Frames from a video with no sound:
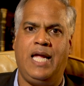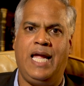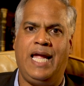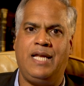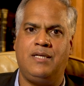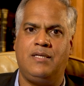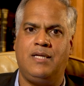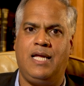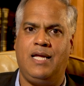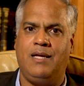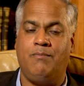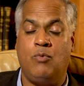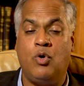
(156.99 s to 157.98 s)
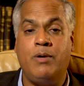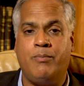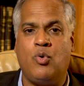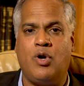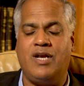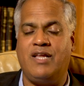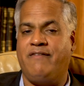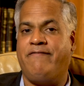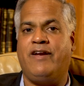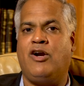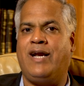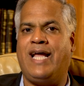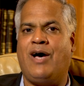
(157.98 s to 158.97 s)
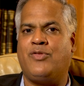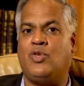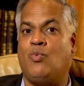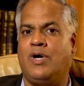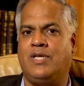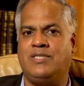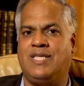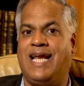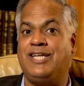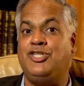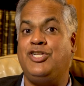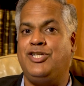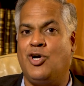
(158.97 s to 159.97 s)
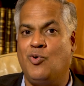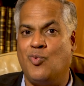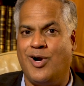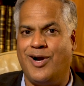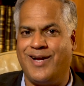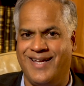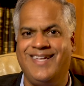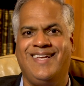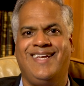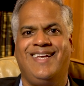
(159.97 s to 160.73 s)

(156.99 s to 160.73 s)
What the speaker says: and more importantly, ferret out the ones that actually don't work.